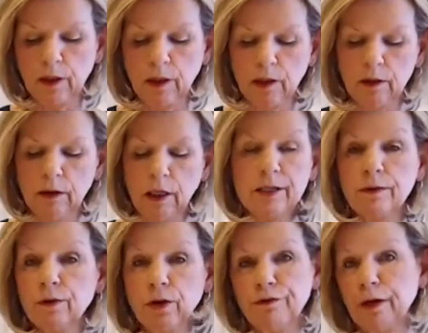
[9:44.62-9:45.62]
Lots
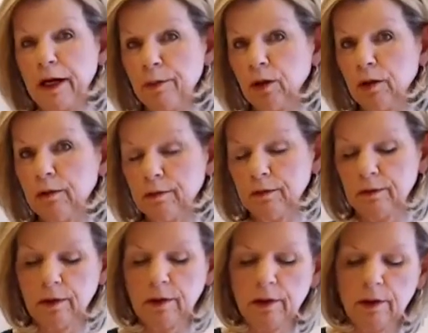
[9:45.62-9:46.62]
of good fiber
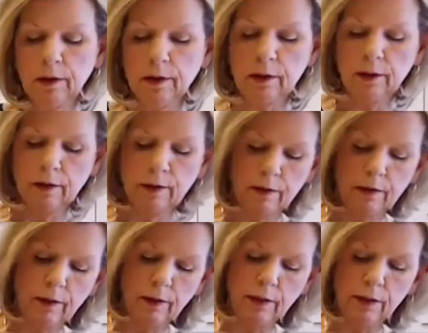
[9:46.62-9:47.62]

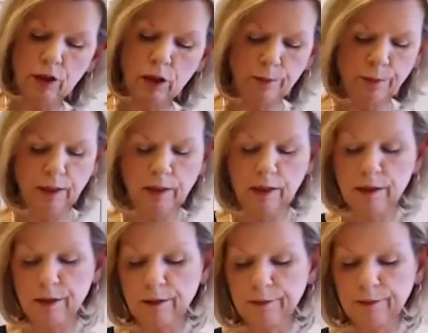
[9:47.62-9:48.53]
in the chickpeas.